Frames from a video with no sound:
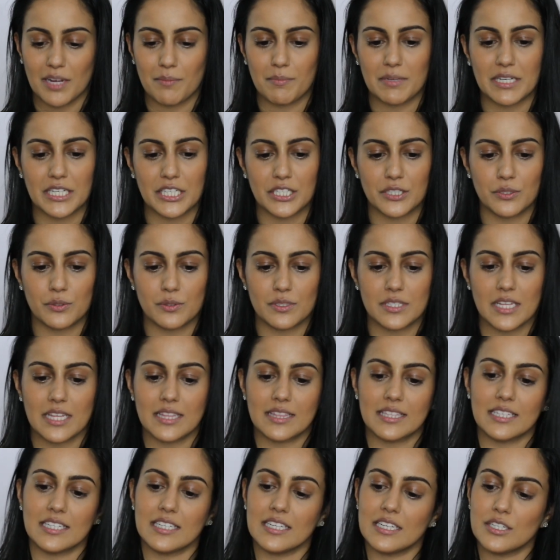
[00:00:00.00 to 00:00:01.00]
I'm going to use
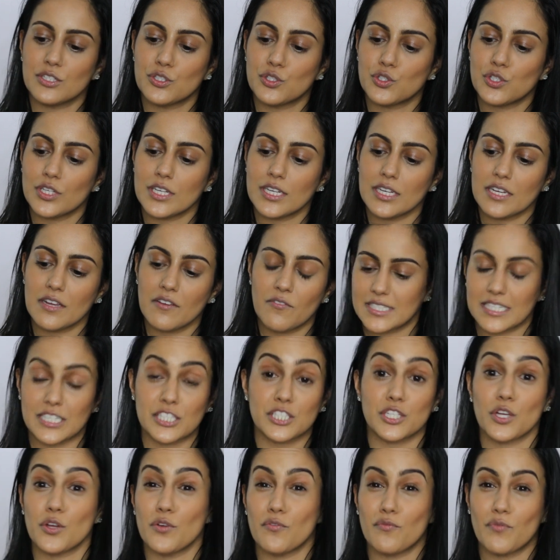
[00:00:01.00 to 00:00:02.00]
the
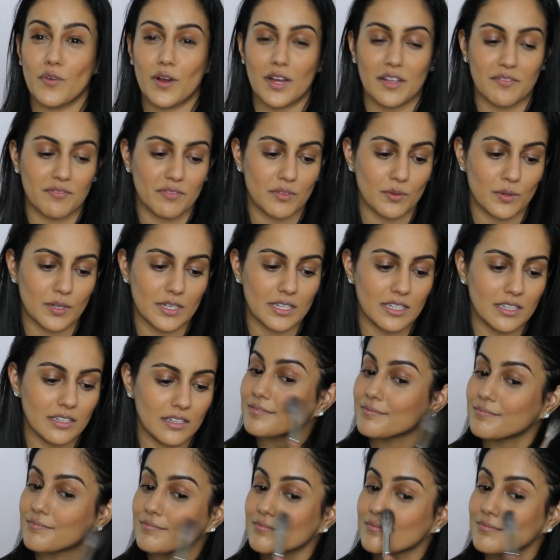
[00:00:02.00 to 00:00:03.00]
G6053.
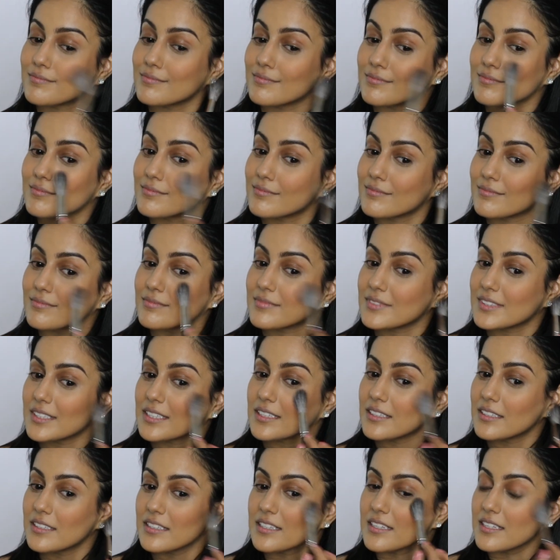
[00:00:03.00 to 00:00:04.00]

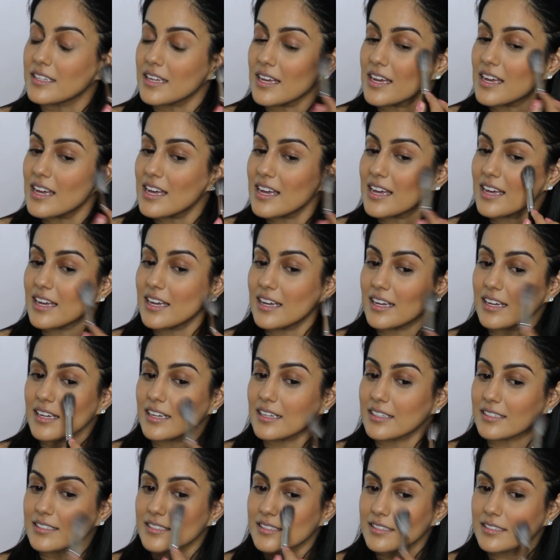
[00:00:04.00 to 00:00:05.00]

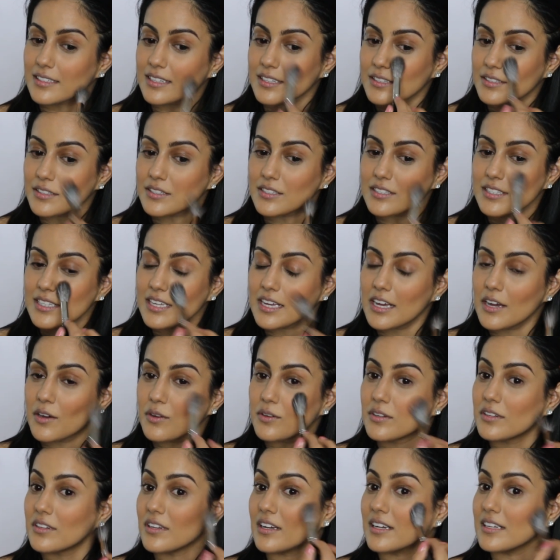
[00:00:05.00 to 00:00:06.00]
Yes! Can you see how
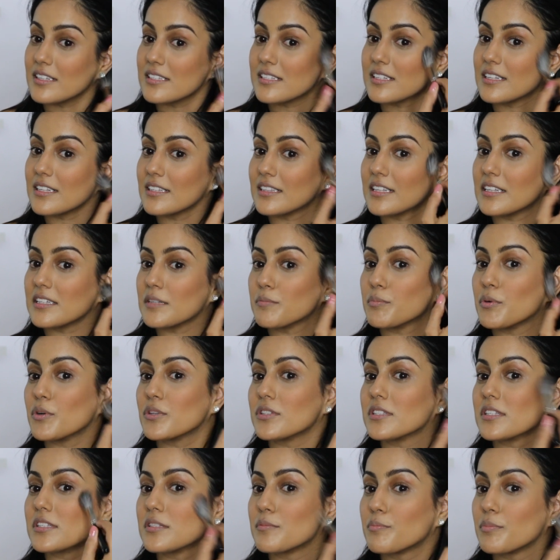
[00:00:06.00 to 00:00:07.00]
nicely that
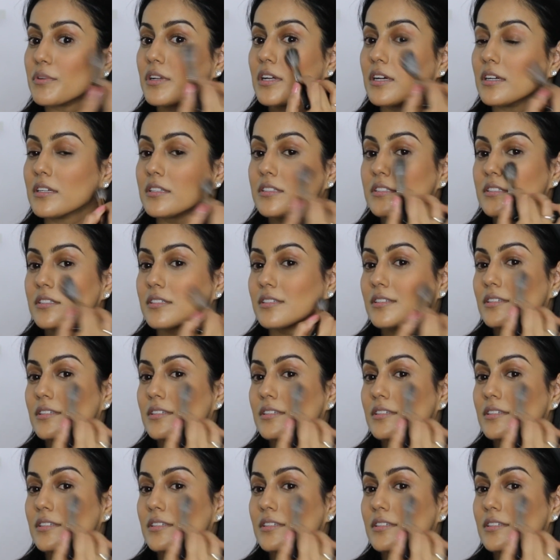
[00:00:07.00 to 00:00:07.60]
deposits blush?